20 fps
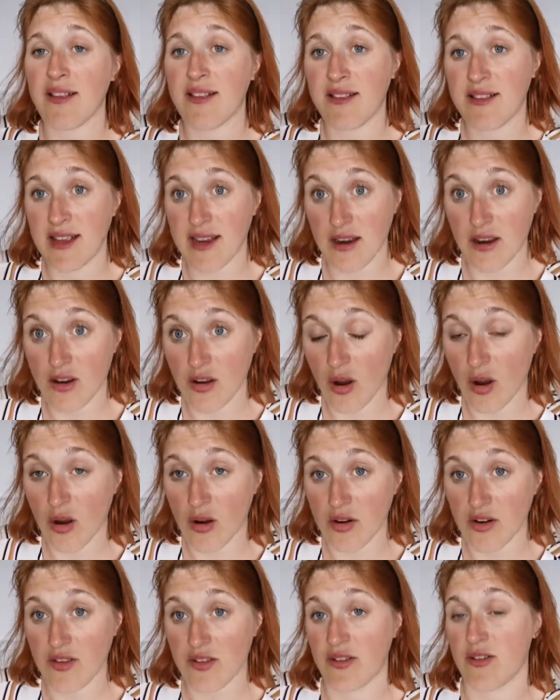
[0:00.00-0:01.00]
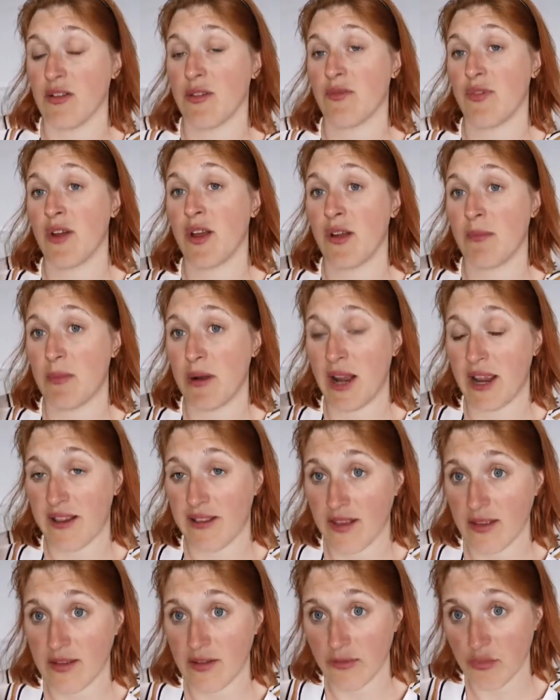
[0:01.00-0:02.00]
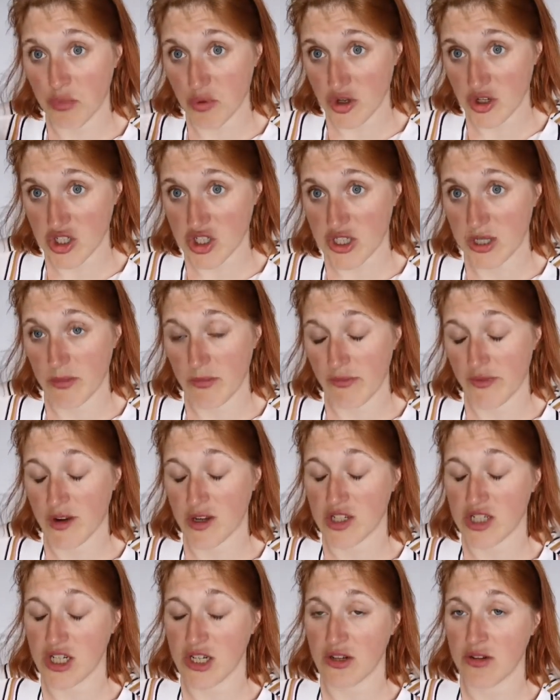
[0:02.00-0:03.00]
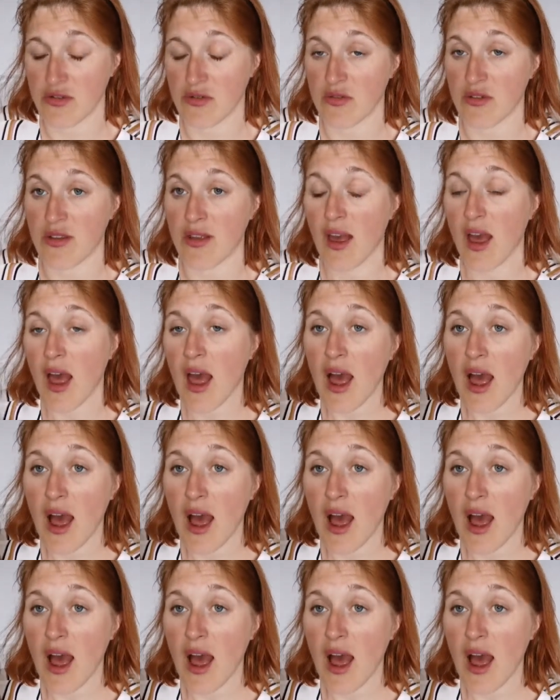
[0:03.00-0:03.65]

synagogues, so the places of worship for the Jews,